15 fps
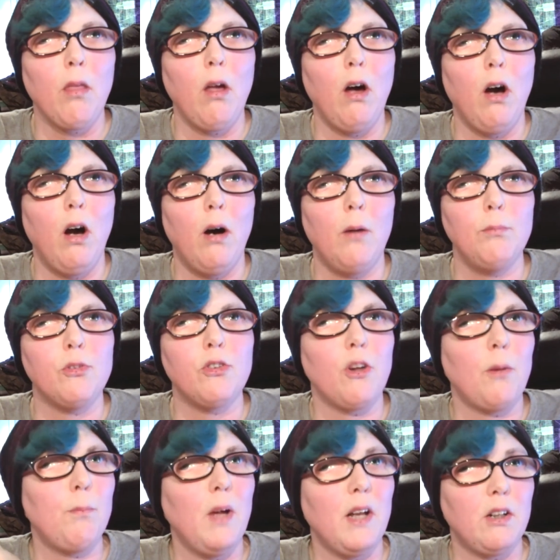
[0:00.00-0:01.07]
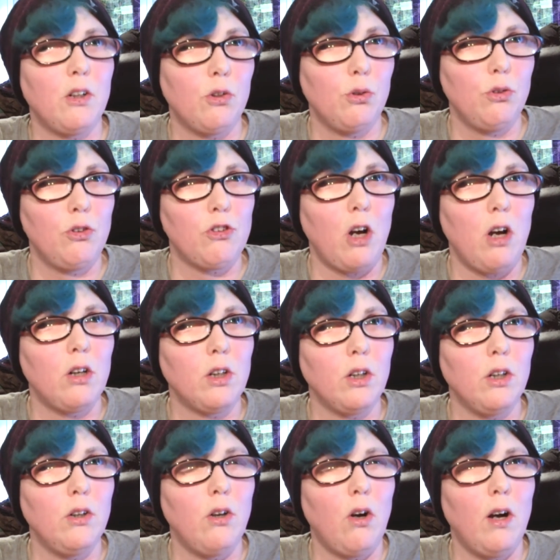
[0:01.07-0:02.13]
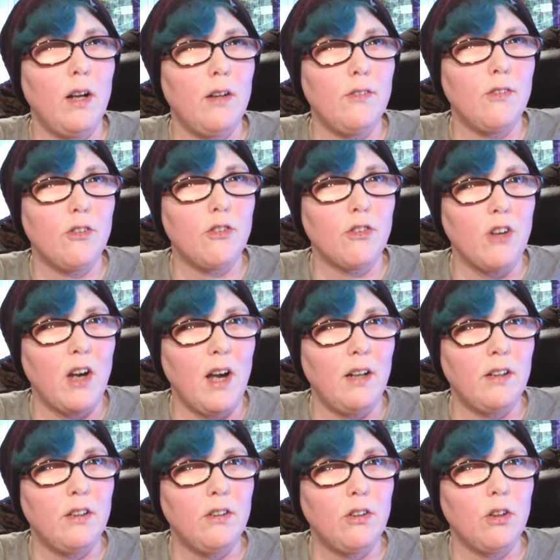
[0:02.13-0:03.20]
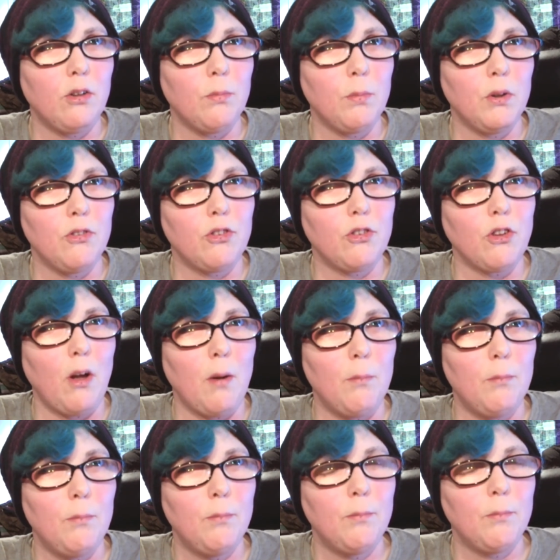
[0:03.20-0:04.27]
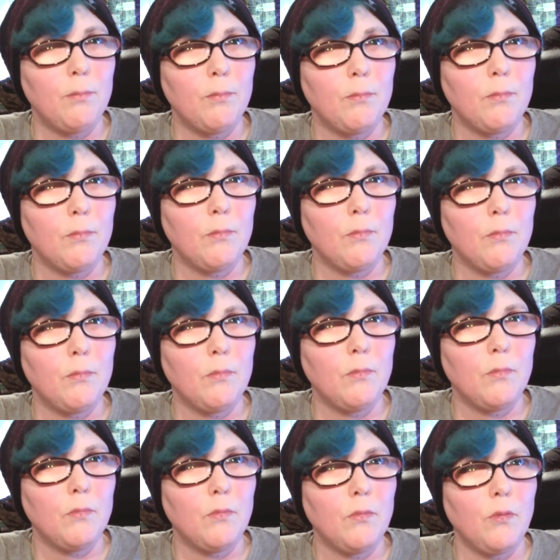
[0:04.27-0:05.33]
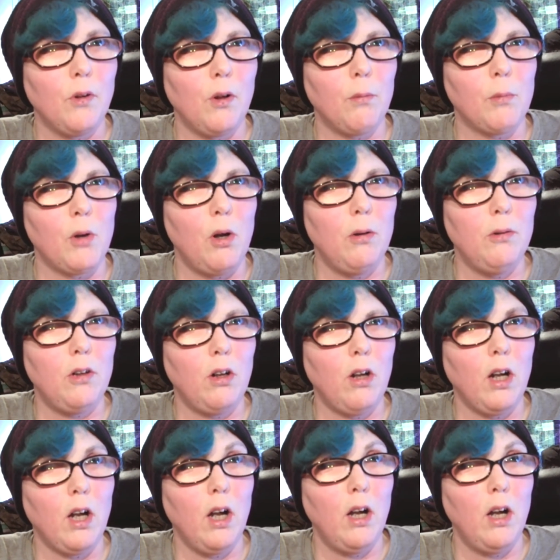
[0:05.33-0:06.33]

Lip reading: Some medical jargon I understand, but some I'm kind of like,